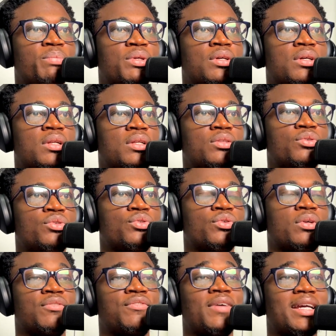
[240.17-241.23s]
bigger than
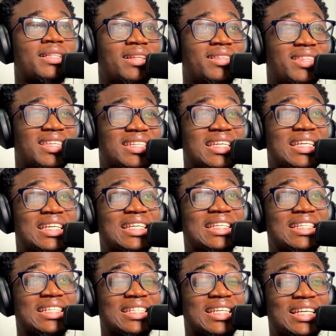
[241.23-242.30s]
usual. In fact, I think
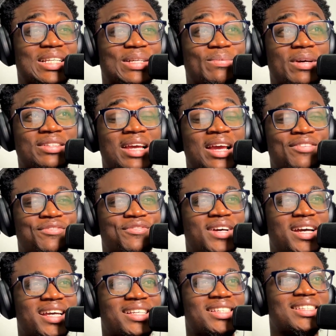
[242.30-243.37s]
Caleb had
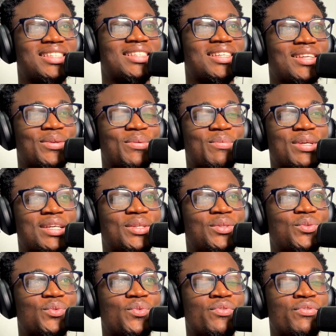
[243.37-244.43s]
advised you make
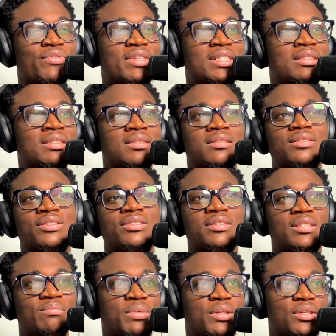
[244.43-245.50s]
it
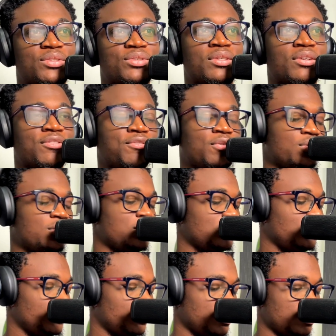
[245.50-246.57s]
ridiculously big so you're forced to
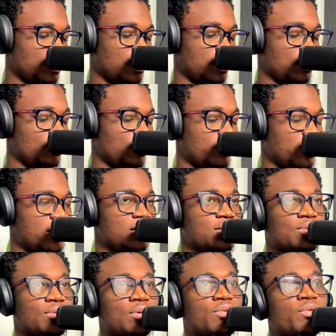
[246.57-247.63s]
close it. But mine
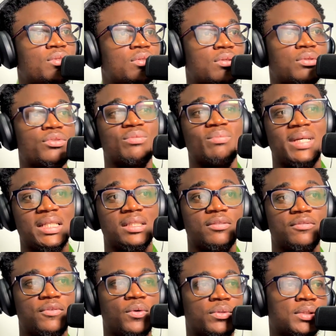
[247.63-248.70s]
is always closed by
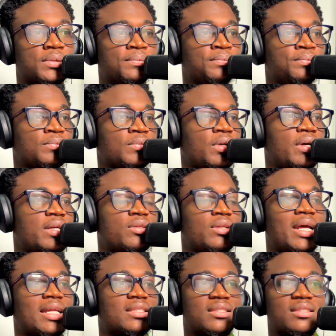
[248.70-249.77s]
default. All right, so
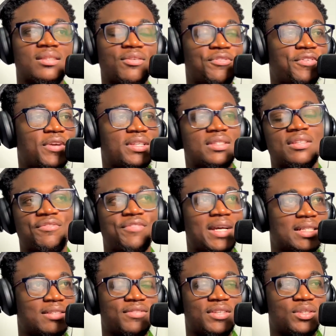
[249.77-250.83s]
that's the first thing. In
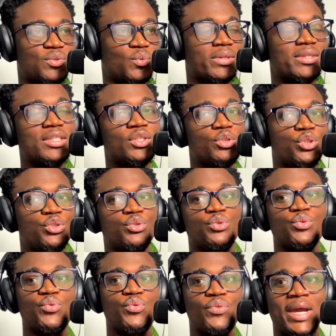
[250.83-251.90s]
fact, if there's one thing you should
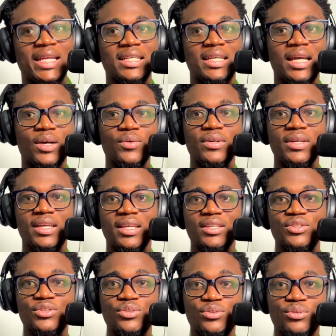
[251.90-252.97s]
do right now
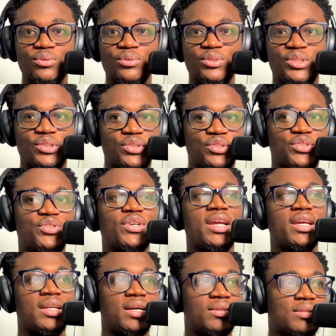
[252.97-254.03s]
is to just try
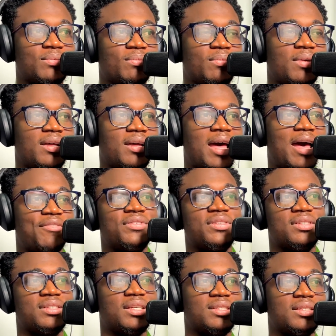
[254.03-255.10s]
it out. Have
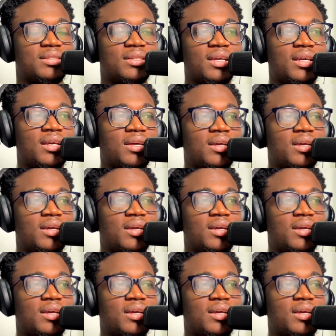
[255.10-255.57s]
the setting